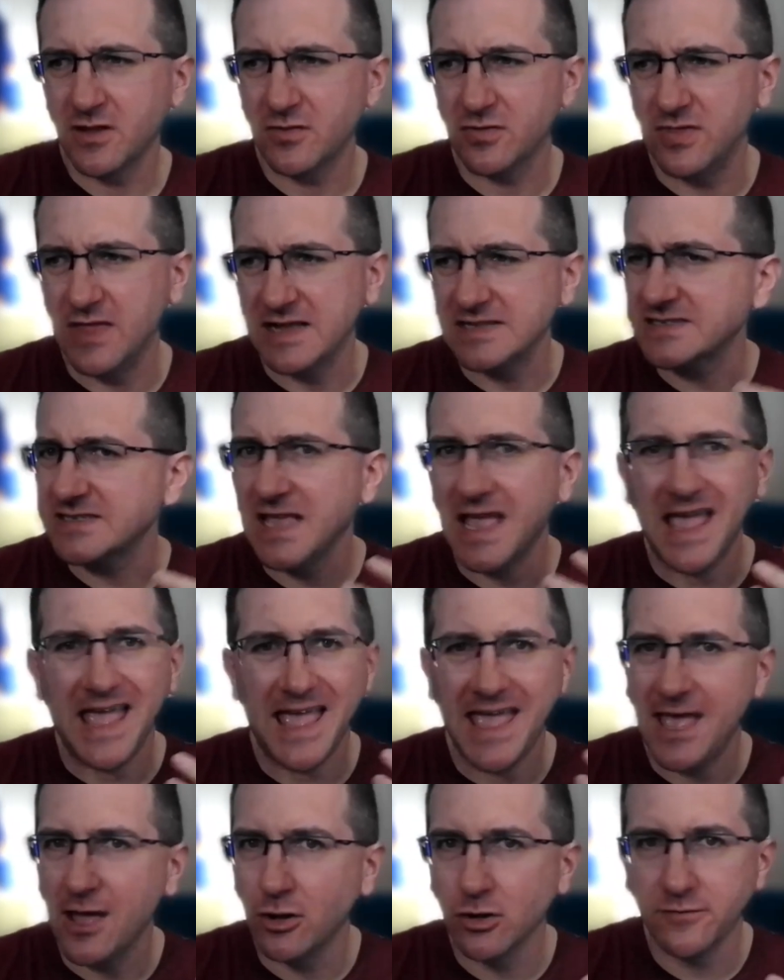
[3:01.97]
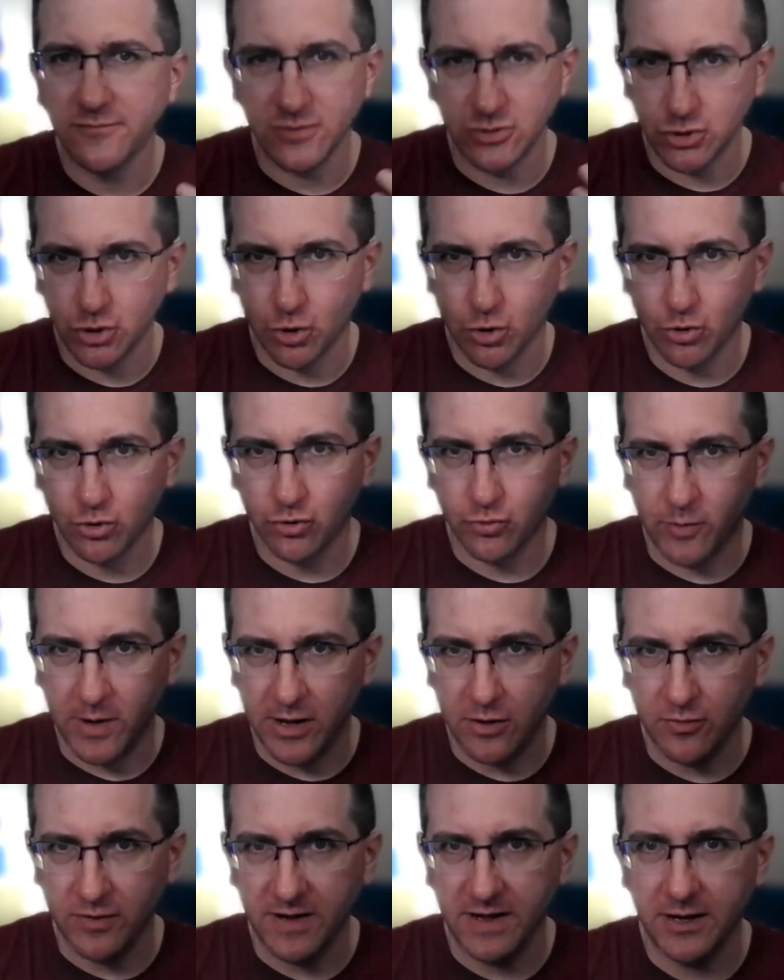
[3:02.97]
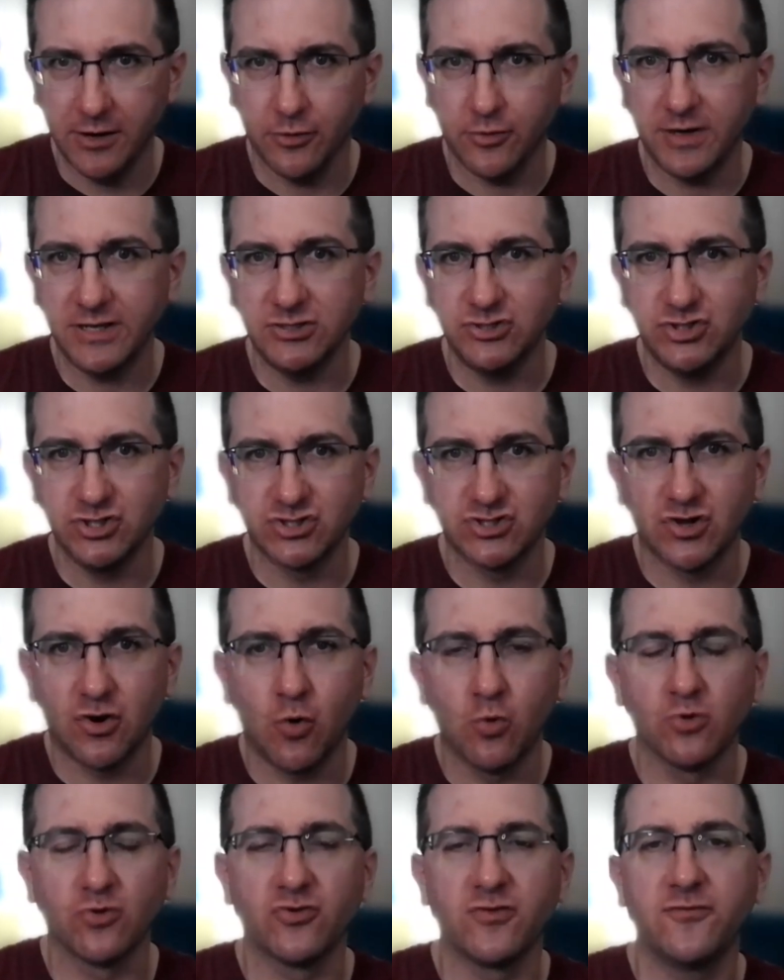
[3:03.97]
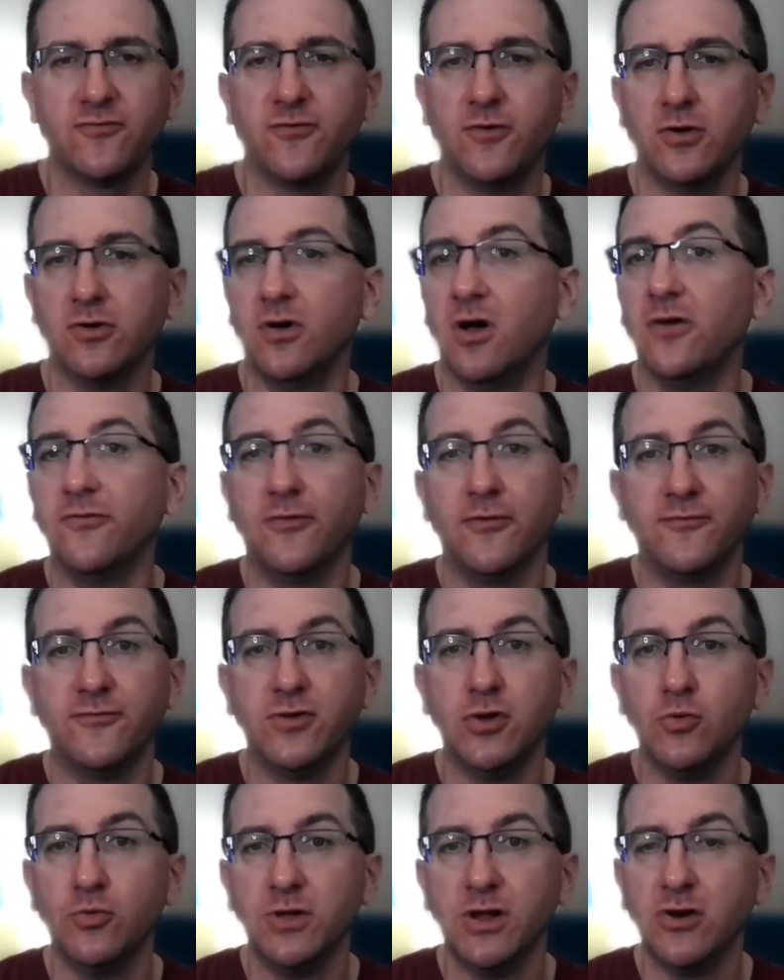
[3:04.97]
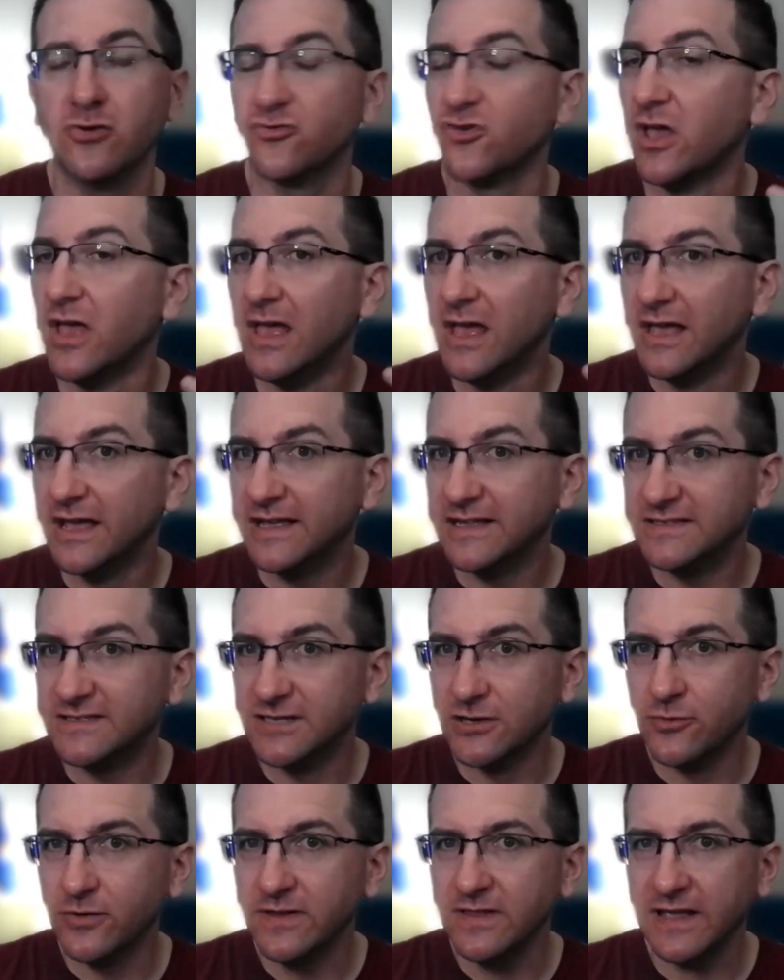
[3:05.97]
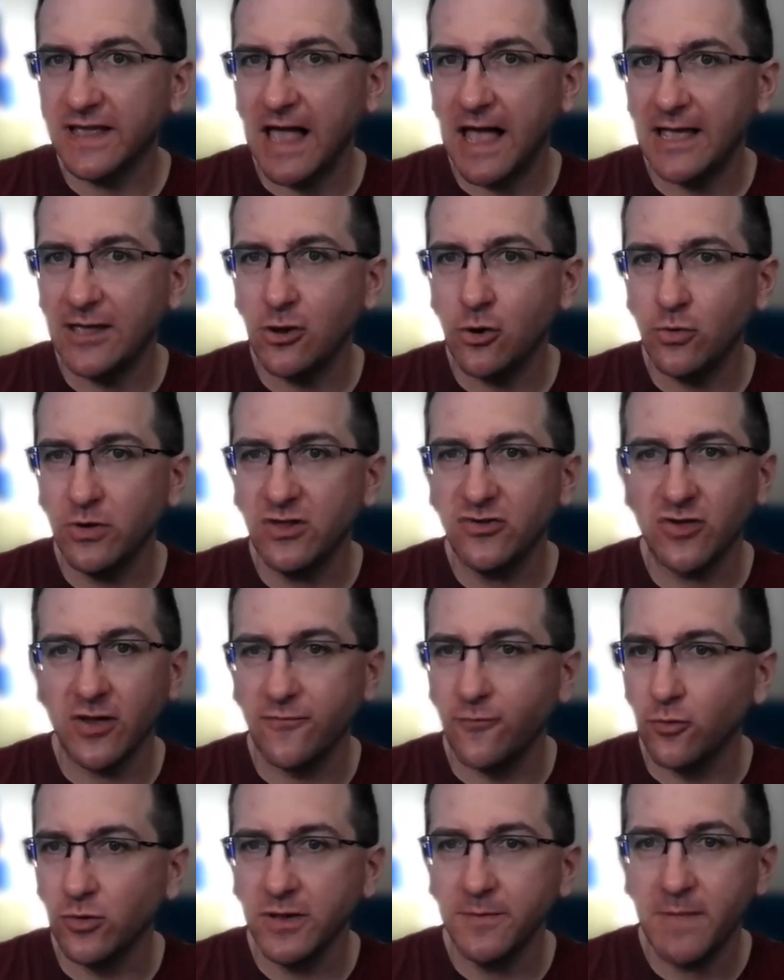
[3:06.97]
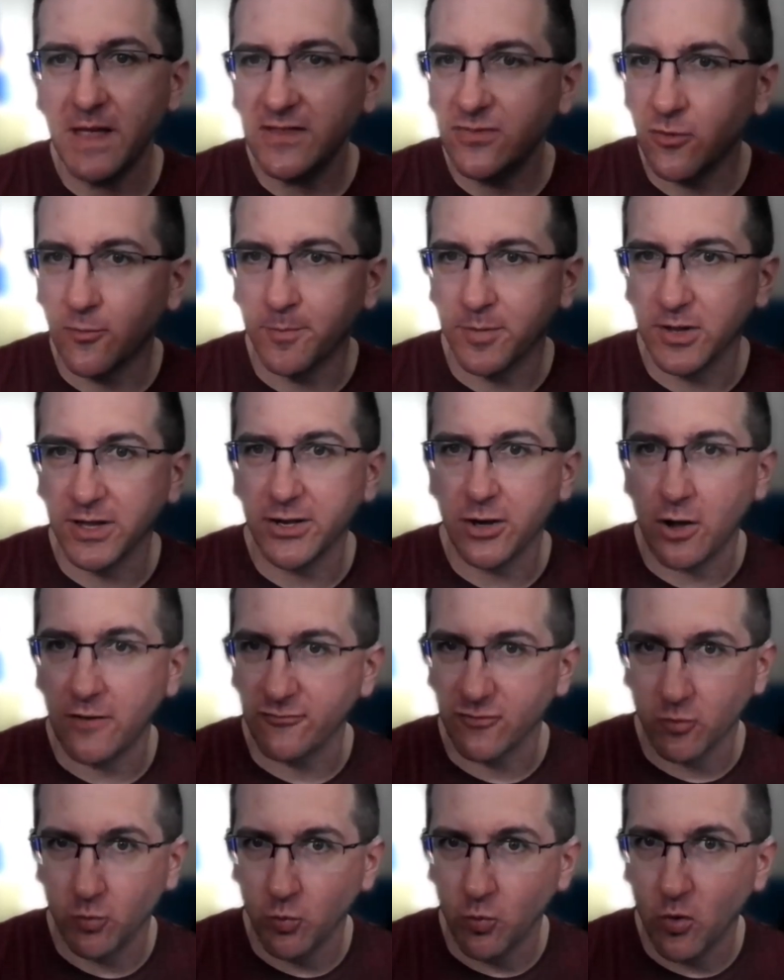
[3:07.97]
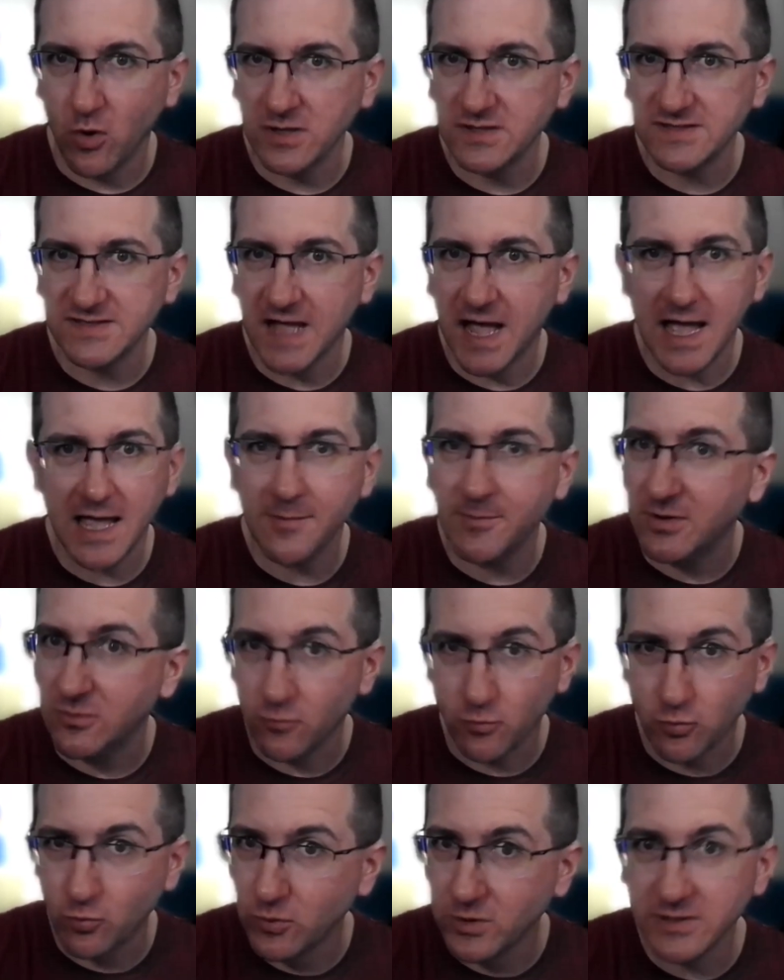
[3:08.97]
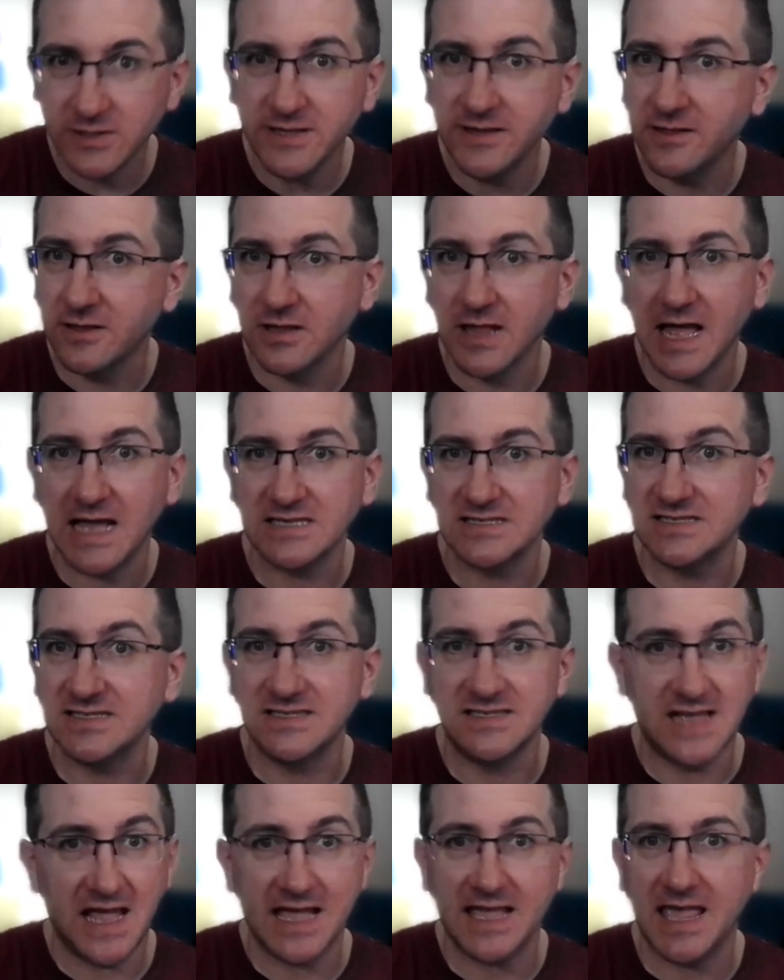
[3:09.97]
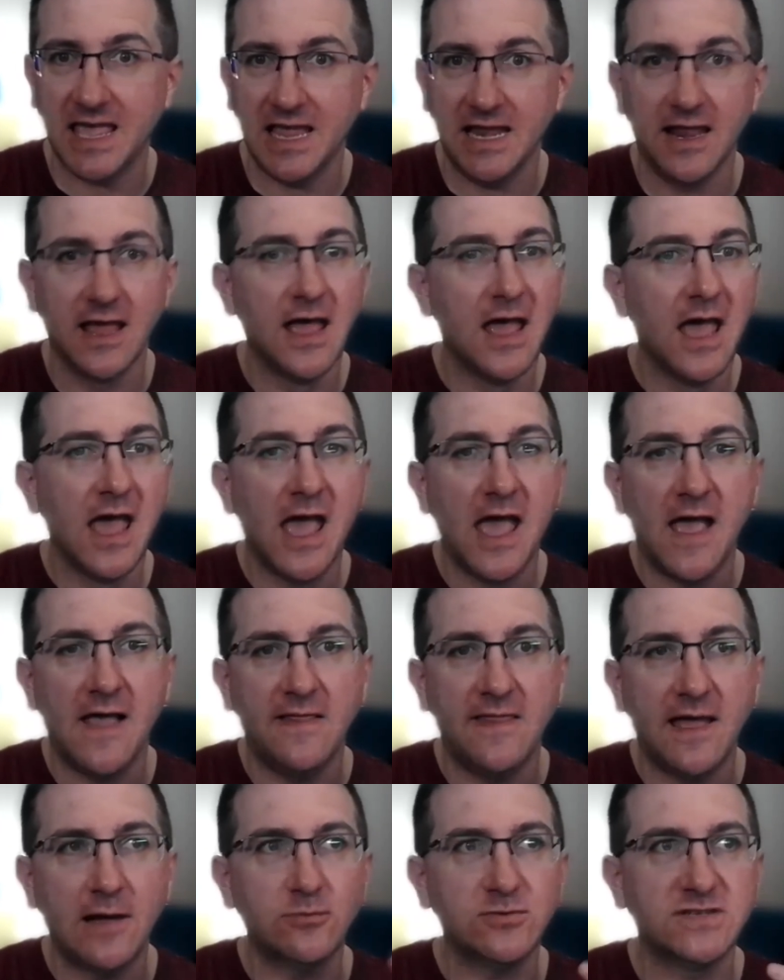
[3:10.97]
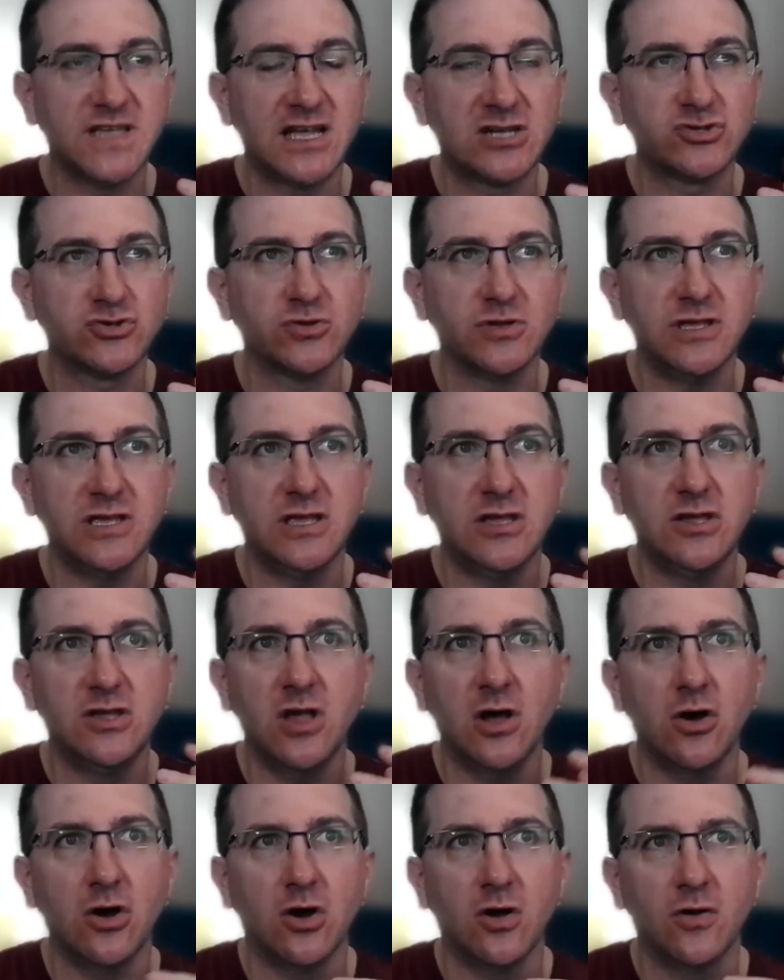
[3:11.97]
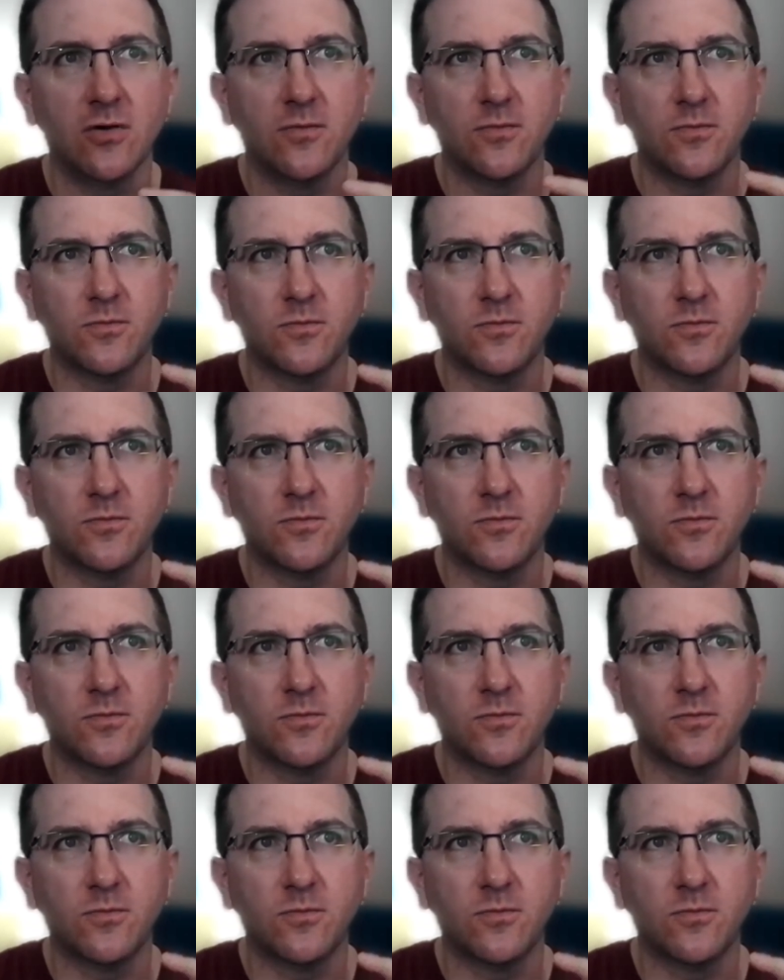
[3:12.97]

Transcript: that's a hell of a turnaround here in just the course of, of a few years, considering the Coyotes have only made the playoffs one time in really the last decade, and that was actually uh,